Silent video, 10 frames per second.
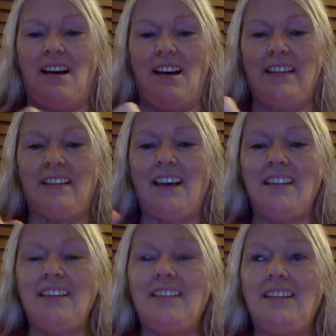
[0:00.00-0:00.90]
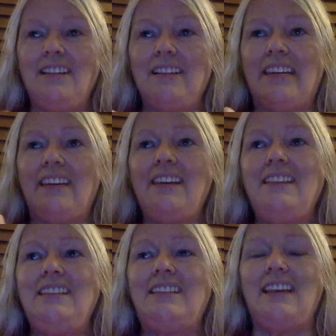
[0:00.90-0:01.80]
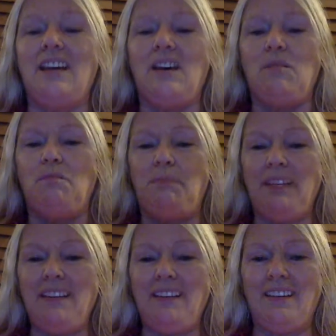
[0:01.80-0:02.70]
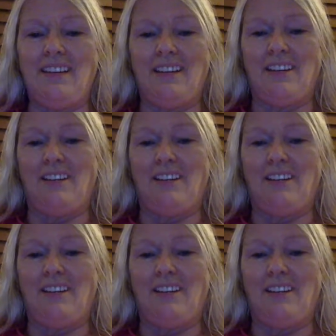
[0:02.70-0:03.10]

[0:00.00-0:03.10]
I saw these little kids being